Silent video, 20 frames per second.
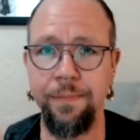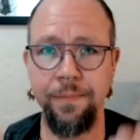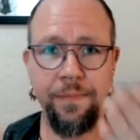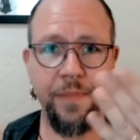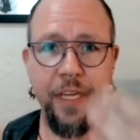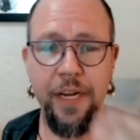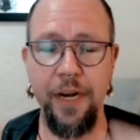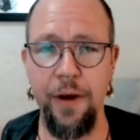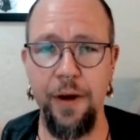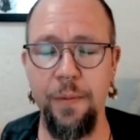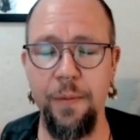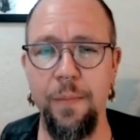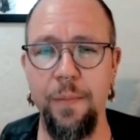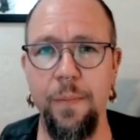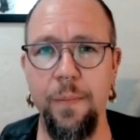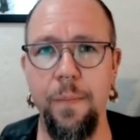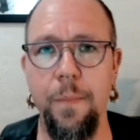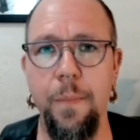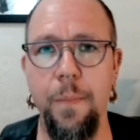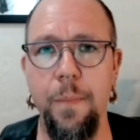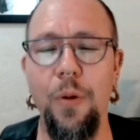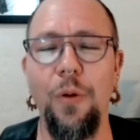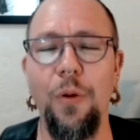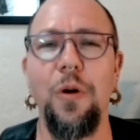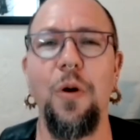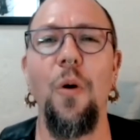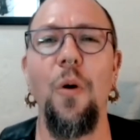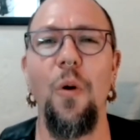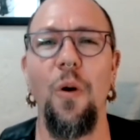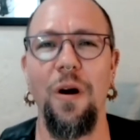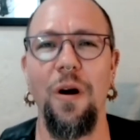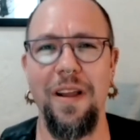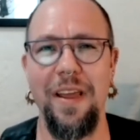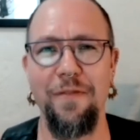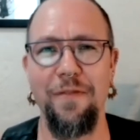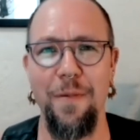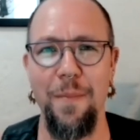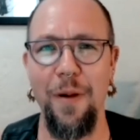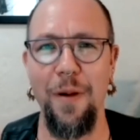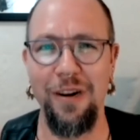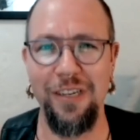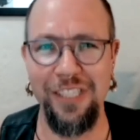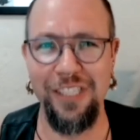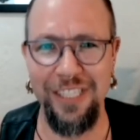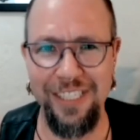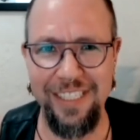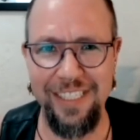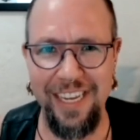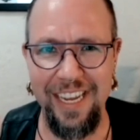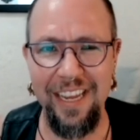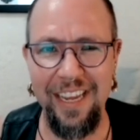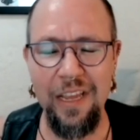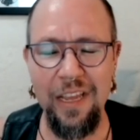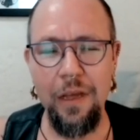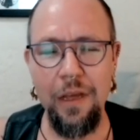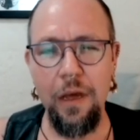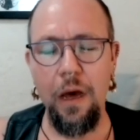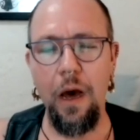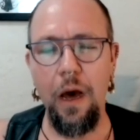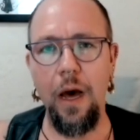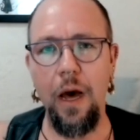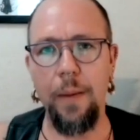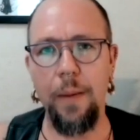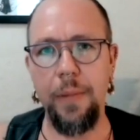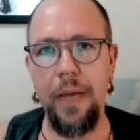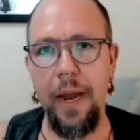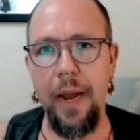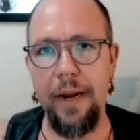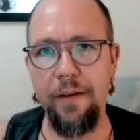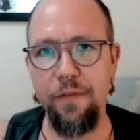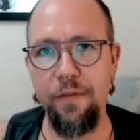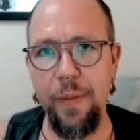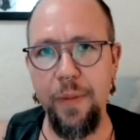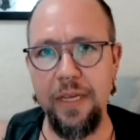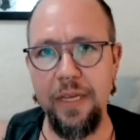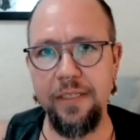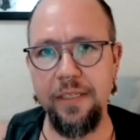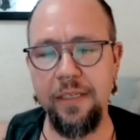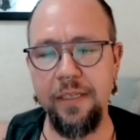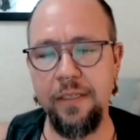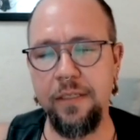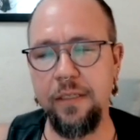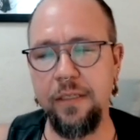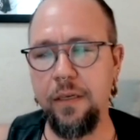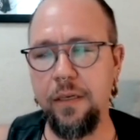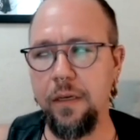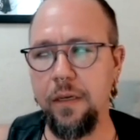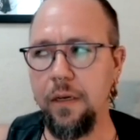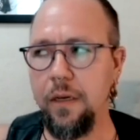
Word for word: you know, pull cord if emergency um, kind of pieces.